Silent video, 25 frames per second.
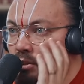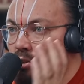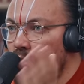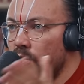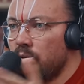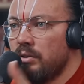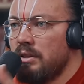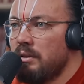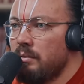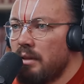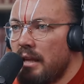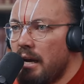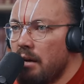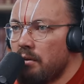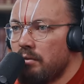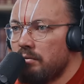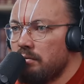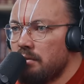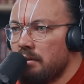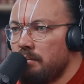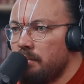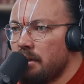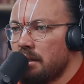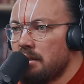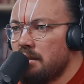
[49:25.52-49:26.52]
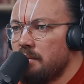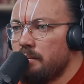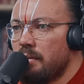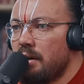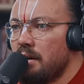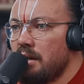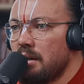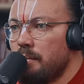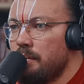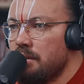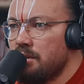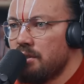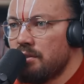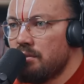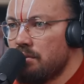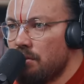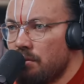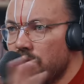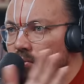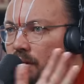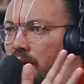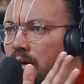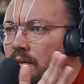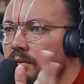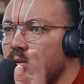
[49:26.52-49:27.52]
not only now in Bhakti Marga, but just it's
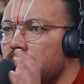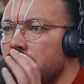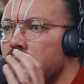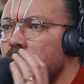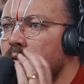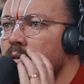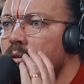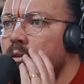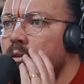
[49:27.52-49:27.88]
throughout. It's ongoing.